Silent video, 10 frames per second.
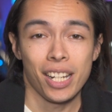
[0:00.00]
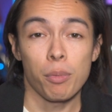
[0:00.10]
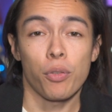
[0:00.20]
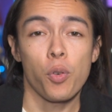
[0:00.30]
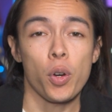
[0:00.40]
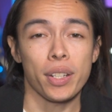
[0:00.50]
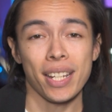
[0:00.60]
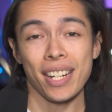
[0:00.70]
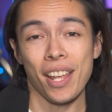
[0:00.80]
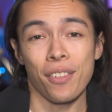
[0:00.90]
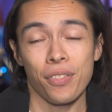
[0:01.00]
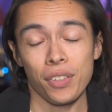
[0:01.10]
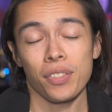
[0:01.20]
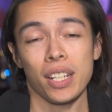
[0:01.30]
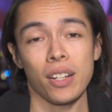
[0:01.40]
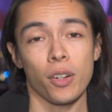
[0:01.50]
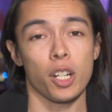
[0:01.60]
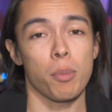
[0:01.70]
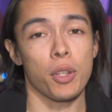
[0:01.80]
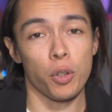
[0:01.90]
Number 14 and 15 are
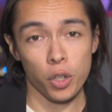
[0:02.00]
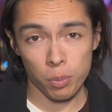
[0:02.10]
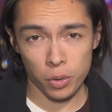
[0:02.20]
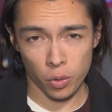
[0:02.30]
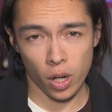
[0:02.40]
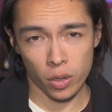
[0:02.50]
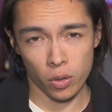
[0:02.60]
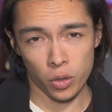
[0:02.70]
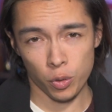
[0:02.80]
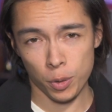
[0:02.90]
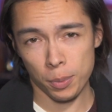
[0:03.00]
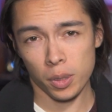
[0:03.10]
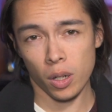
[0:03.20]
going to be the Christmas Chronicles, Christmas